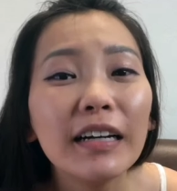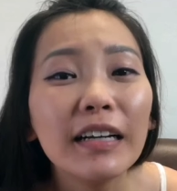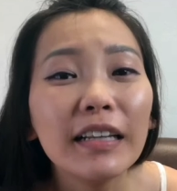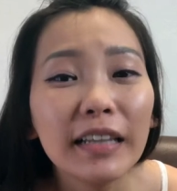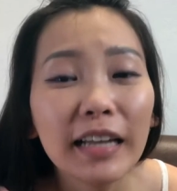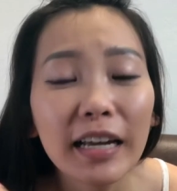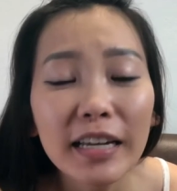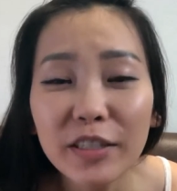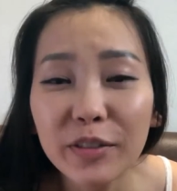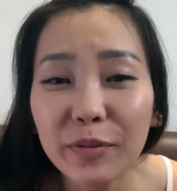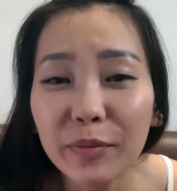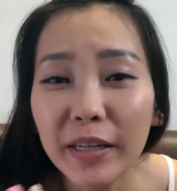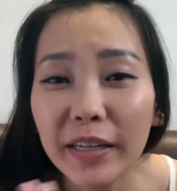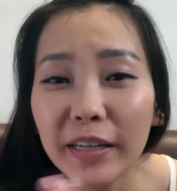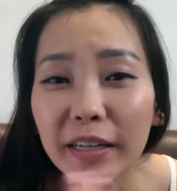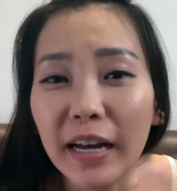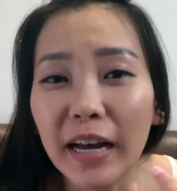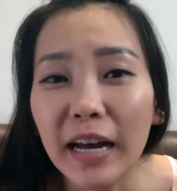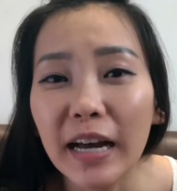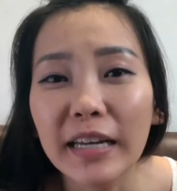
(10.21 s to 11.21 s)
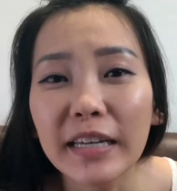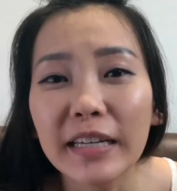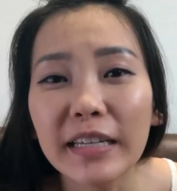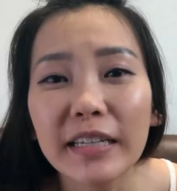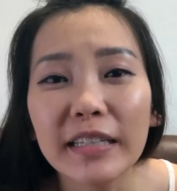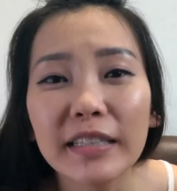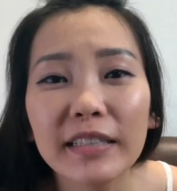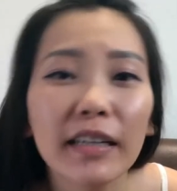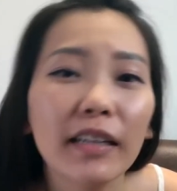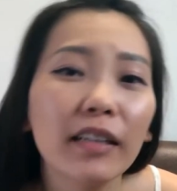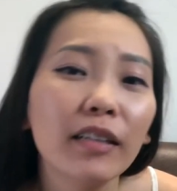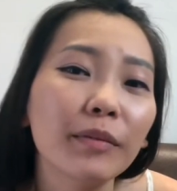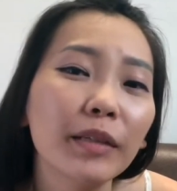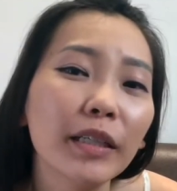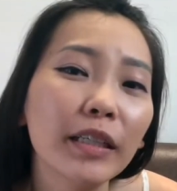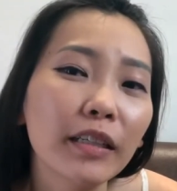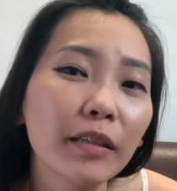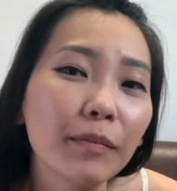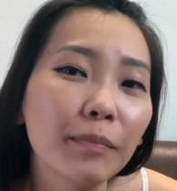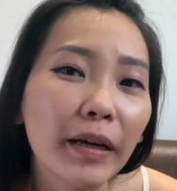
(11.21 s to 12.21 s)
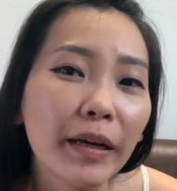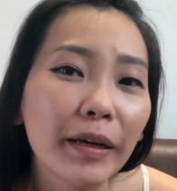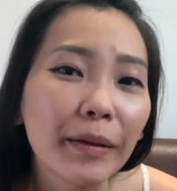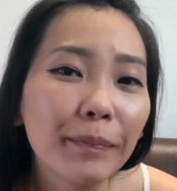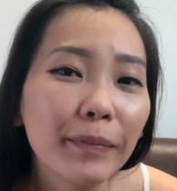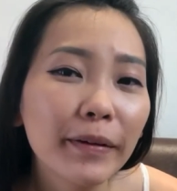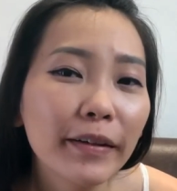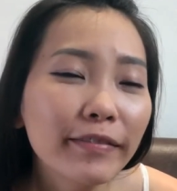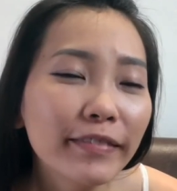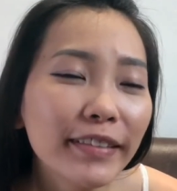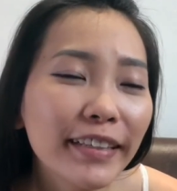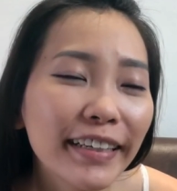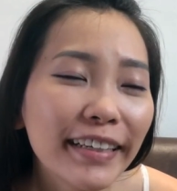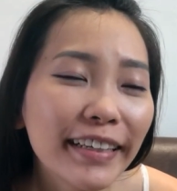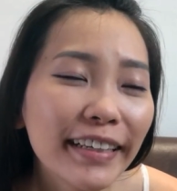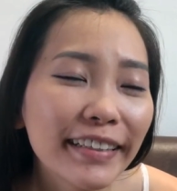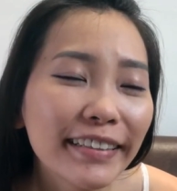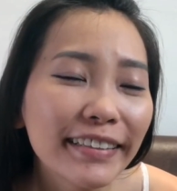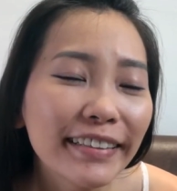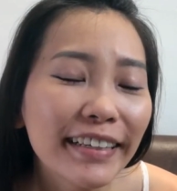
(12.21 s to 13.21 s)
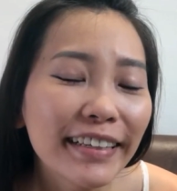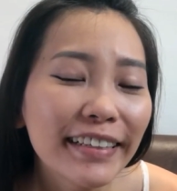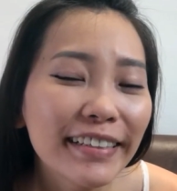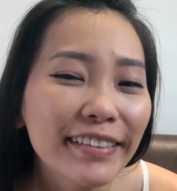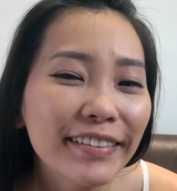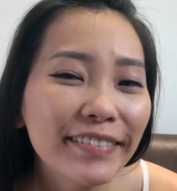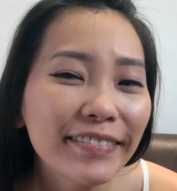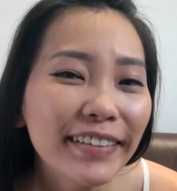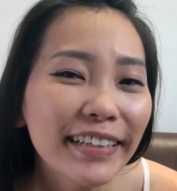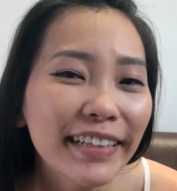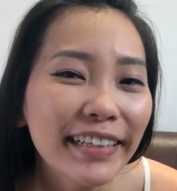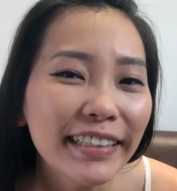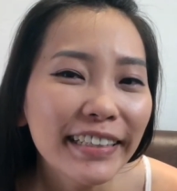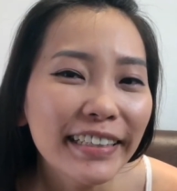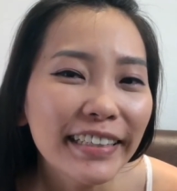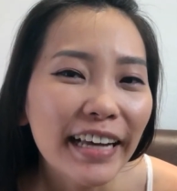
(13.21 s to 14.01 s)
Last week, I celebrated my birthday, and guess what?